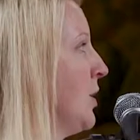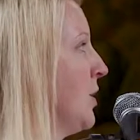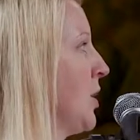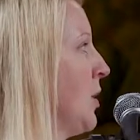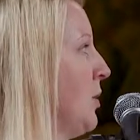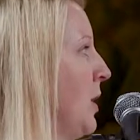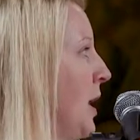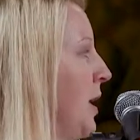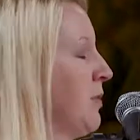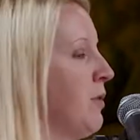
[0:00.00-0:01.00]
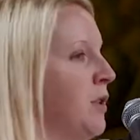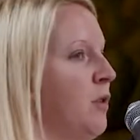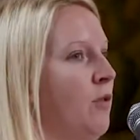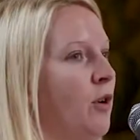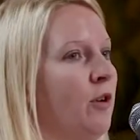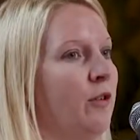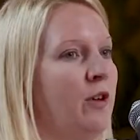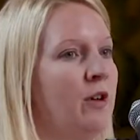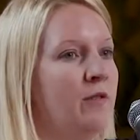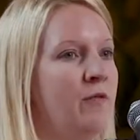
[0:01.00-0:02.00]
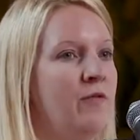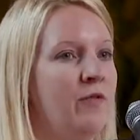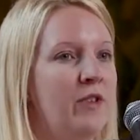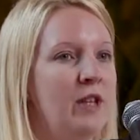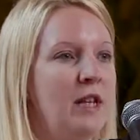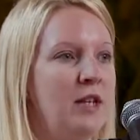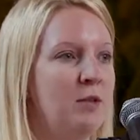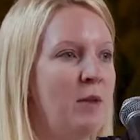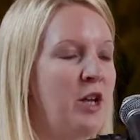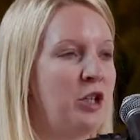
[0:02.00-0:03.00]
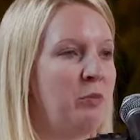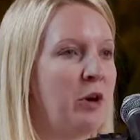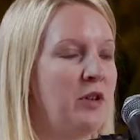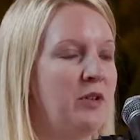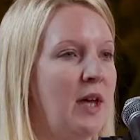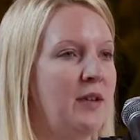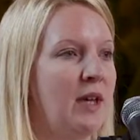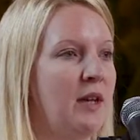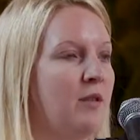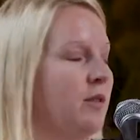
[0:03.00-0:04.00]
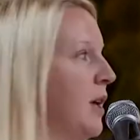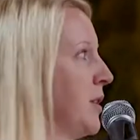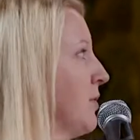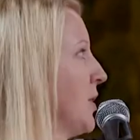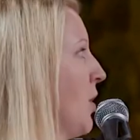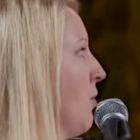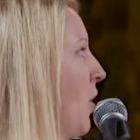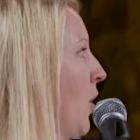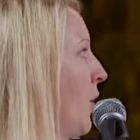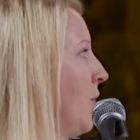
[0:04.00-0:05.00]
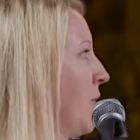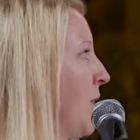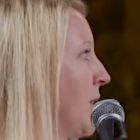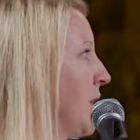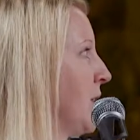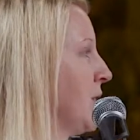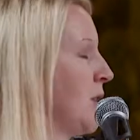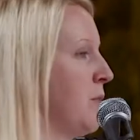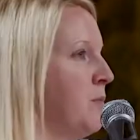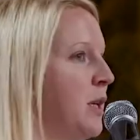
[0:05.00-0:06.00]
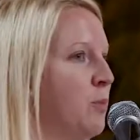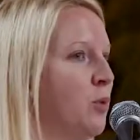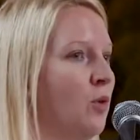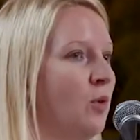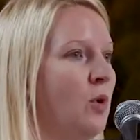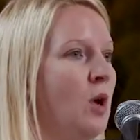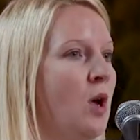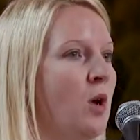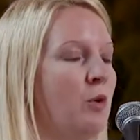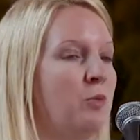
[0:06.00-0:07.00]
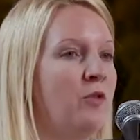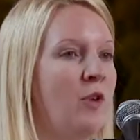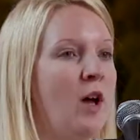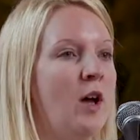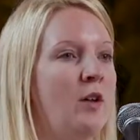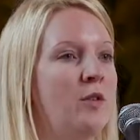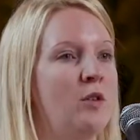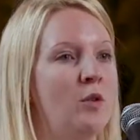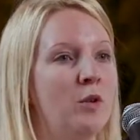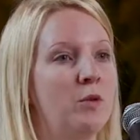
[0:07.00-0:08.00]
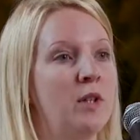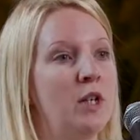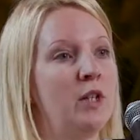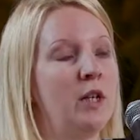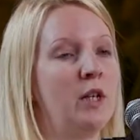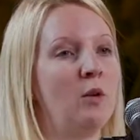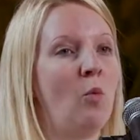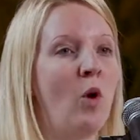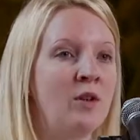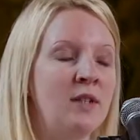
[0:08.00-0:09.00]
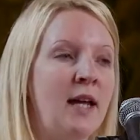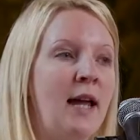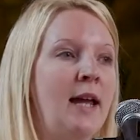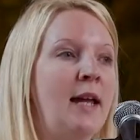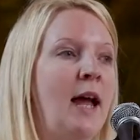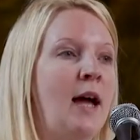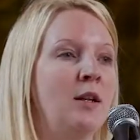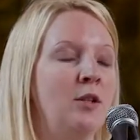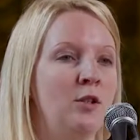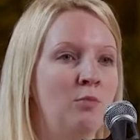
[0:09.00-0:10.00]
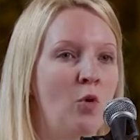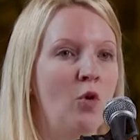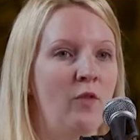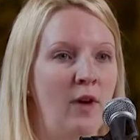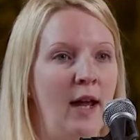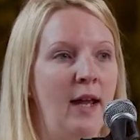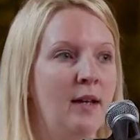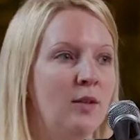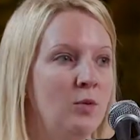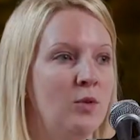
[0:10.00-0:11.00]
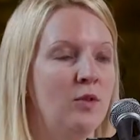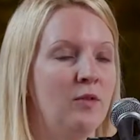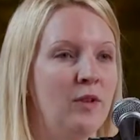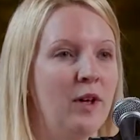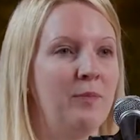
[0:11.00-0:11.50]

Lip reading: So as a result of the need to manage the process, and as a result of the fact that some people would prefer that the course was actually one day and more of a sort of